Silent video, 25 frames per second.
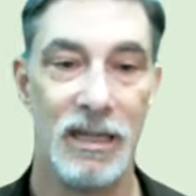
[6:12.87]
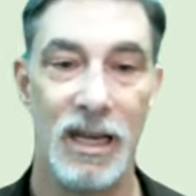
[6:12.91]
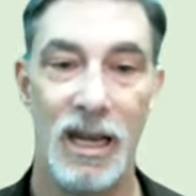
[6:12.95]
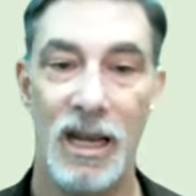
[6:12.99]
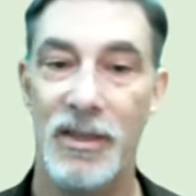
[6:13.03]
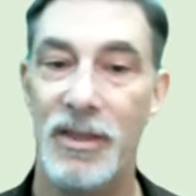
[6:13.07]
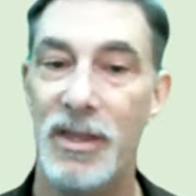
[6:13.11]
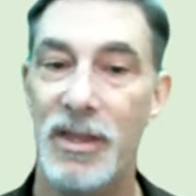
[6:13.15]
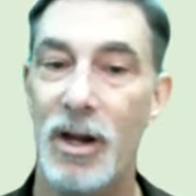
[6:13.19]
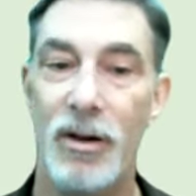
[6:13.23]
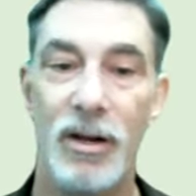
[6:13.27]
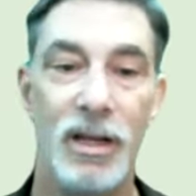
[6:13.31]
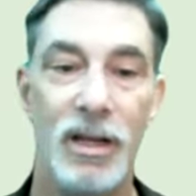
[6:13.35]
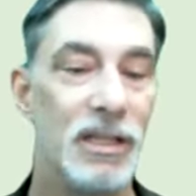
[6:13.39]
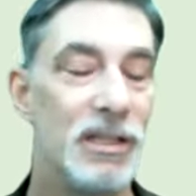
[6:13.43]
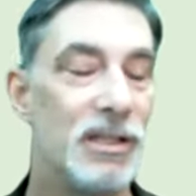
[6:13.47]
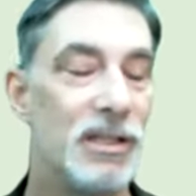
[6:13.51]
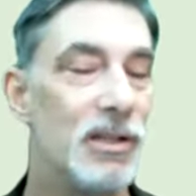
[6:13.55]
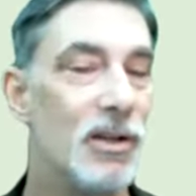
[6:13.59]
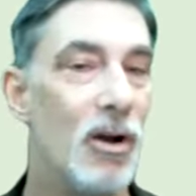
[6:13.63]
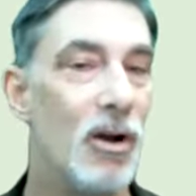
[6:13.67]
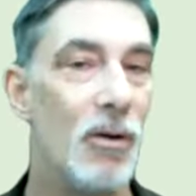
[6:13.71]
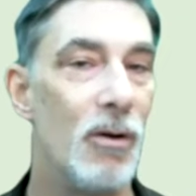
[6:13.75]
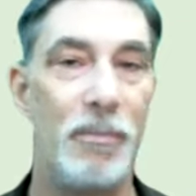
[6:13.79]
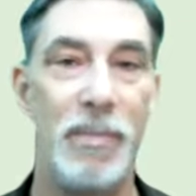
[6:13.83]
And there is
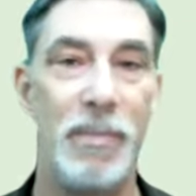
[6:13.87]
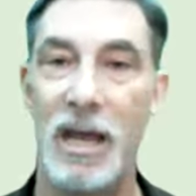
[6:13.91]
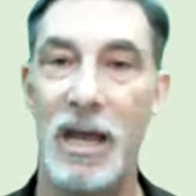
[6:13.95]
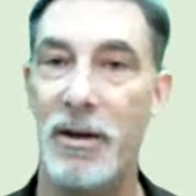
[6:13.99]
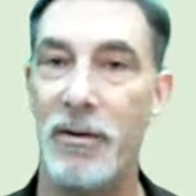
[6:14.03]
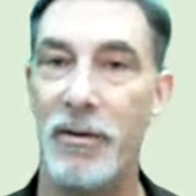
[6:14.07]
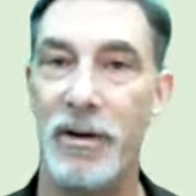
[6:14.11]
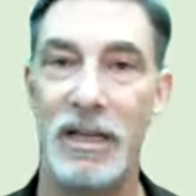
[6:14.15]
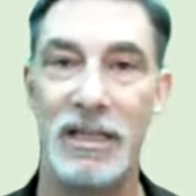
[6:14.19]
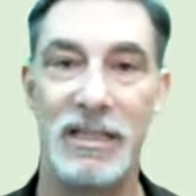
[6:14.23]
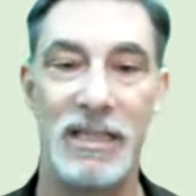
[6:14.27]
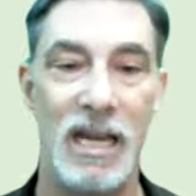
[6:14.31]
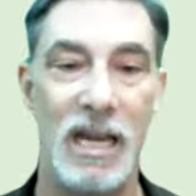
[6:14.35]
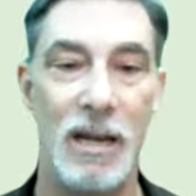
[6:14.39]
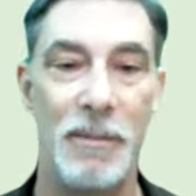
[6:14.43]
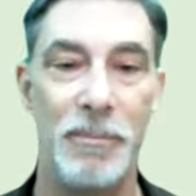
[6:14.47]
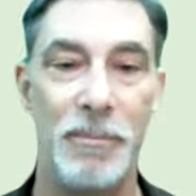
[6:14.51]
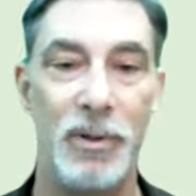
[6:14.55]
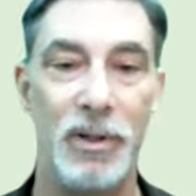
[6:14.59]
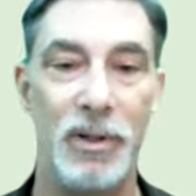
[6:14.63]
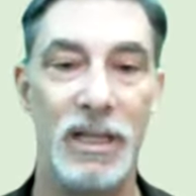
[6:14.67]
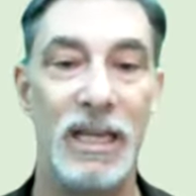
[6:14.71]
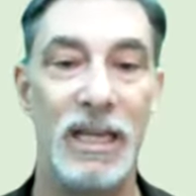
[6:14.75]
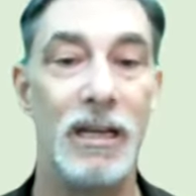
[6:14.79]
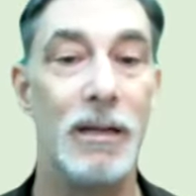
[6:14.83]
no better
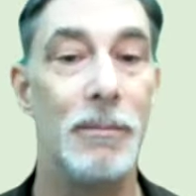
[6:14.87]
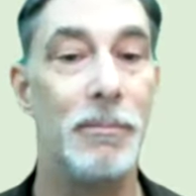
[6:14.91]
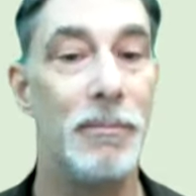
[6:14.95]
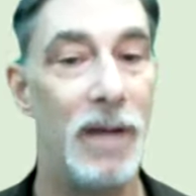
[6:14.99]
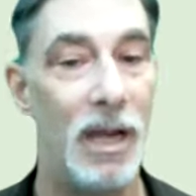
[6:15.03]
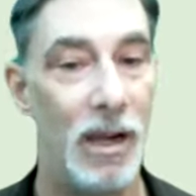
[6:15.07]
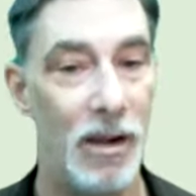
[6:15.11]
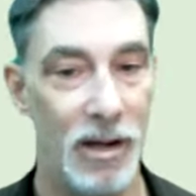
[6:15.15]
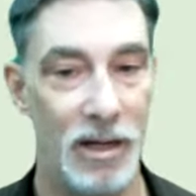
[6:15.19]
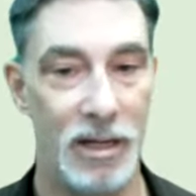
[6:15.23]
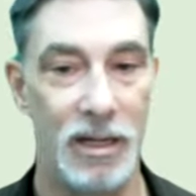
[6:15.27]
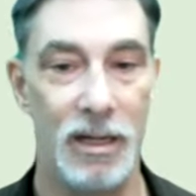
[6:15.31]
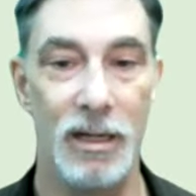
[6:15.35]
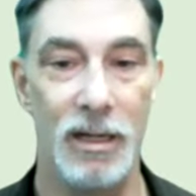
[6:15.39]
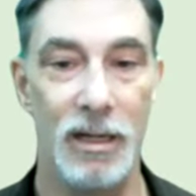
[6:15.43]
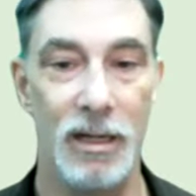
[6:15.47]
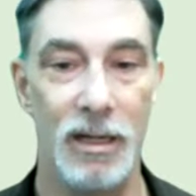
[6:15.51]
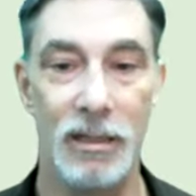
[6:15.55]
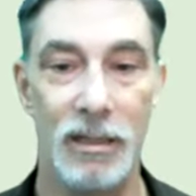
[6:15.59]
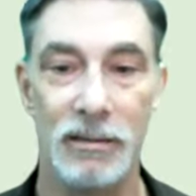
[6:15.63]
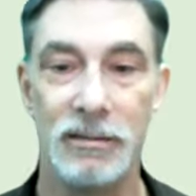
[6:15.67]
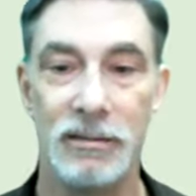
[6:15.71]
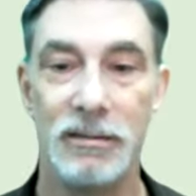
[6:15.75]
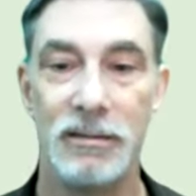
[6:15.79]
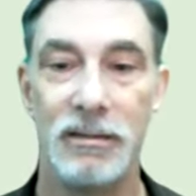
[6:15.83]
example in America
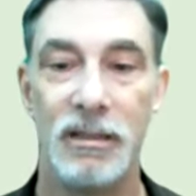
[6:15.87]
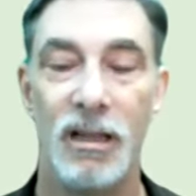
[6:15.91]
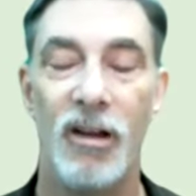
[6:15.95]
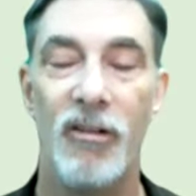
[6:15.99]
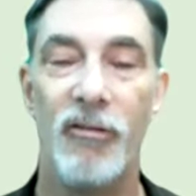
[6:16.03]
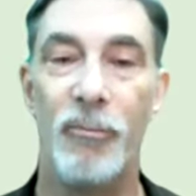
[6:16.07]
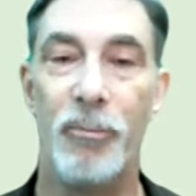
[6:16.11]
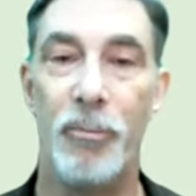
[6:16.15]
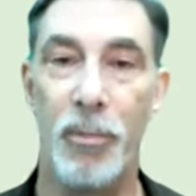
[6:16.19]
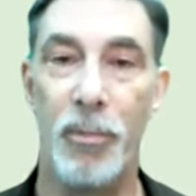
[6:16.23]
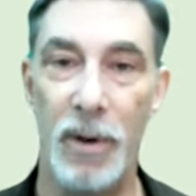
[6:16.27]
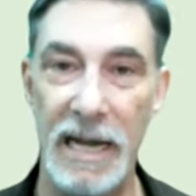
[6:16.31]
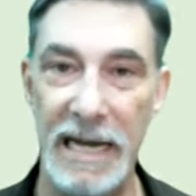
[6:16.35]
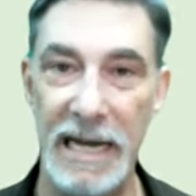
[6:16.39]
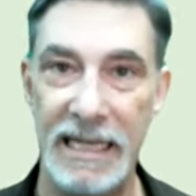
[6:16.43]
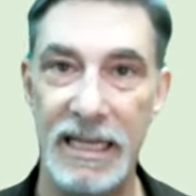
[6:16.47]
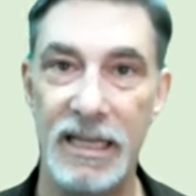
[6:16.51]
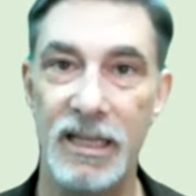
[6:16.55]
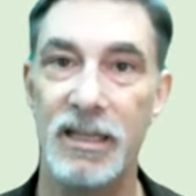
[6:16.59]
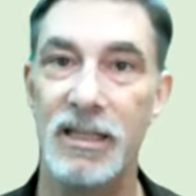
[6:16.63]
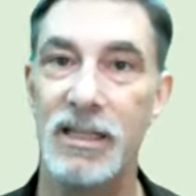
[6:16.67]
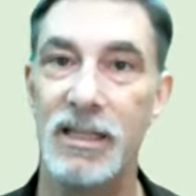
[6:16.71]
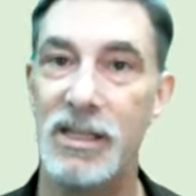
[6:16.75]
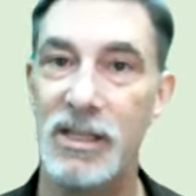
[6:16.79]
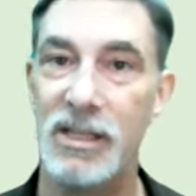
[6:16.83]
of
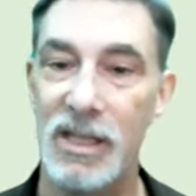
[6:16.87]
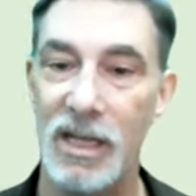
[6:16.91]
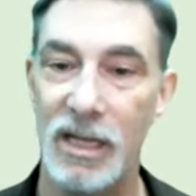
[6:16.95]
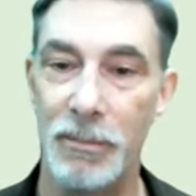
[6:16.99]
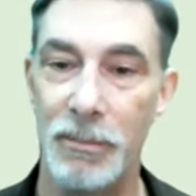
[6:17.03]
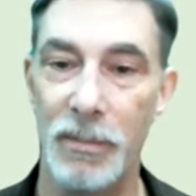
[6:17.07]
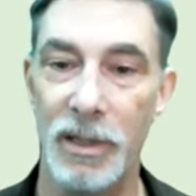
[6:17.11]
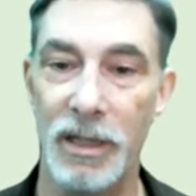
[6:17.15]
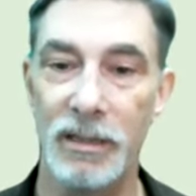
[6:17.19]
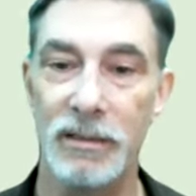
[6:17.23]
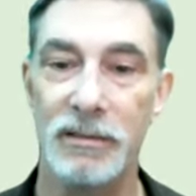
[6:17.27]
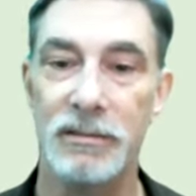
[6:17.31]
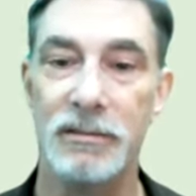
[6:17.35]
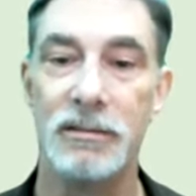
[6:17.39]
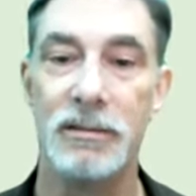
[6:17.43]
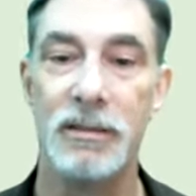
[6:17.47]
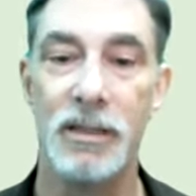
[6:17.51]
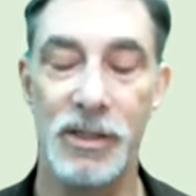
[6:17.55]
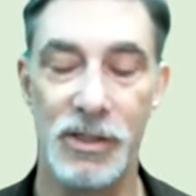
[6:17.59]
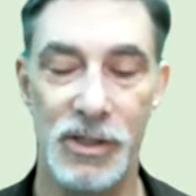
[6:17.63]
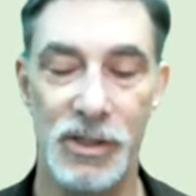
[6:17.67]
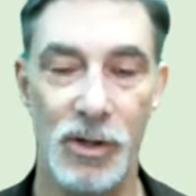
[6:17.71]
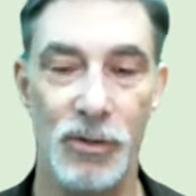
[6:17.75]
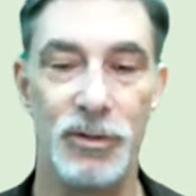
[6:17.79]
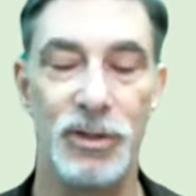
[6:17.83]
breaking the stigma
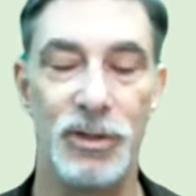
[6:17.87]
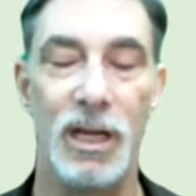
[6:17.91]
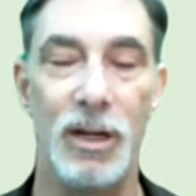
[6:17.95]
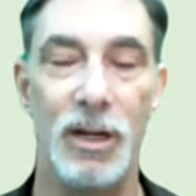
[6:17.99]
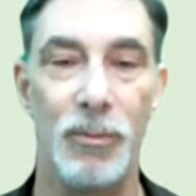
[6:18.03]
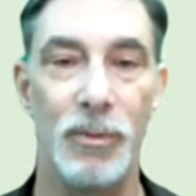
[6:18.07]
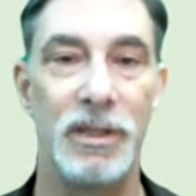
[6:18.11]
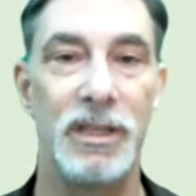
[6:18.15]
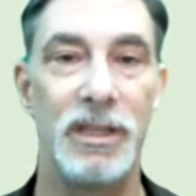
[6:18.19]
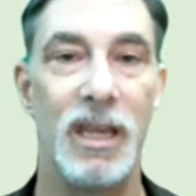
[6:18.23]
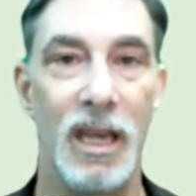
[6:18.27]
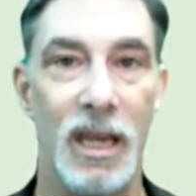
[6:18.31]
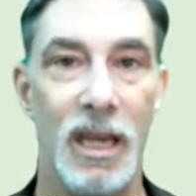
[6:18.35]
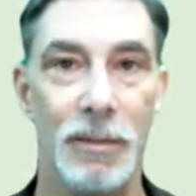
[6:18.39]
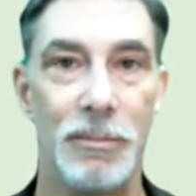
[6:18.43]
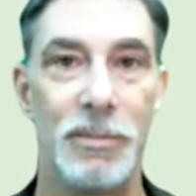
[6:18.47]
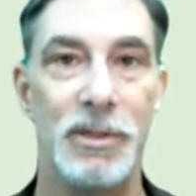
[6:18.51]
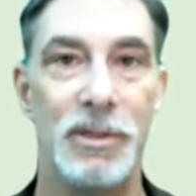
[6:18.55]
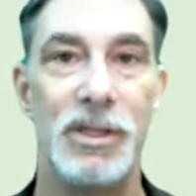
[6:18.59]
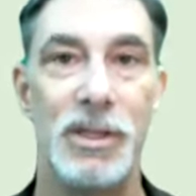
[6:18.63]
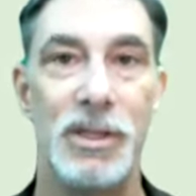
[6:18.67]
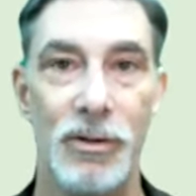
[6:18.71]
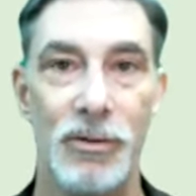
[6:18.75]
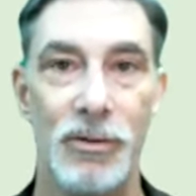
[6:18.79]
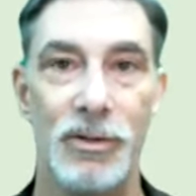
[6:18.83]
associated with
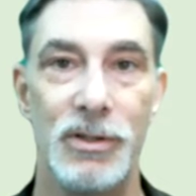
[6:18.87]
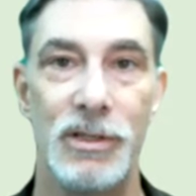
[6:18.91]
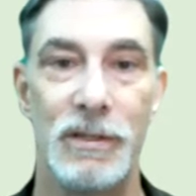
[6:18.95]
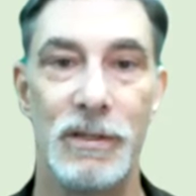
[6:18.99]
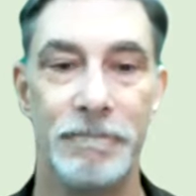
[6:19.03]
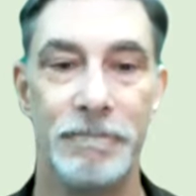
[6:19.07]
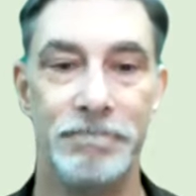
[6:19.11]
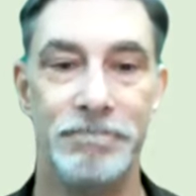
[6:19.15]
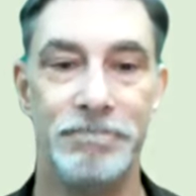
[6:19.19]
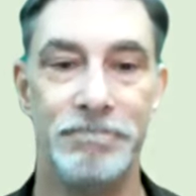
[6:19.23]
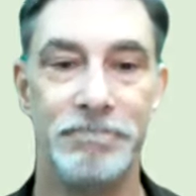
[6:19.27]
cannabis use.